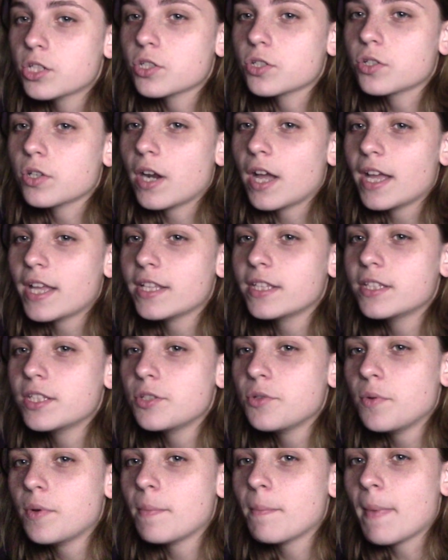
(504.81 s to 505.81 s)
Try
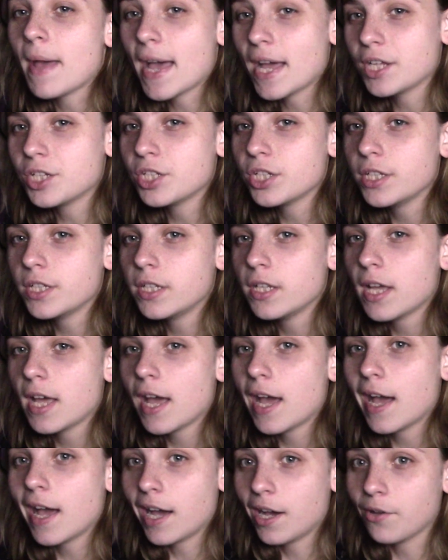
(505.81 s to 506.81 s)
to imagine
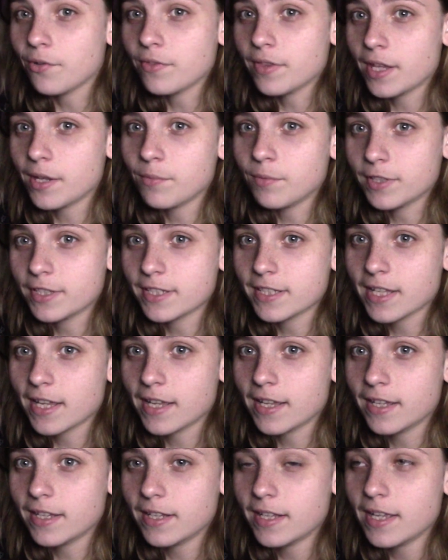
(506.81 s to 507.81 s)
how they would
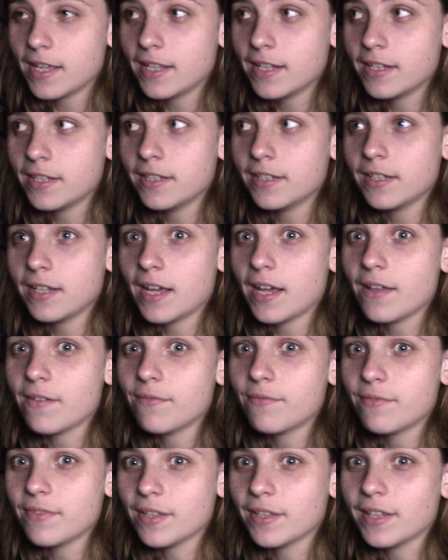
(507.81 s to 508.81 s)
say it, and I
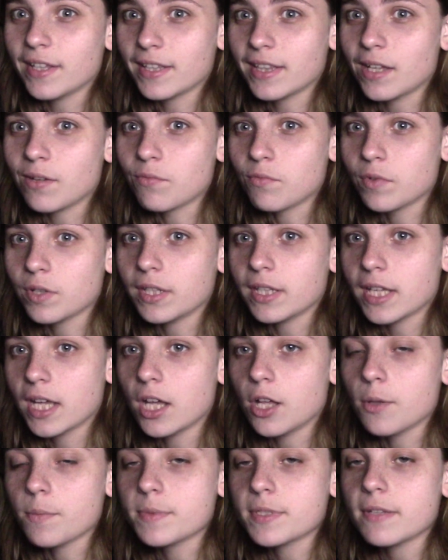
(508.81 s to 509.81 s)
feel like that really
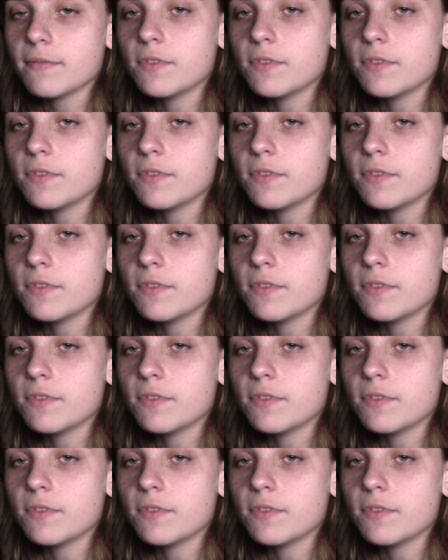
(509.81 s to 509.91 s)
helps.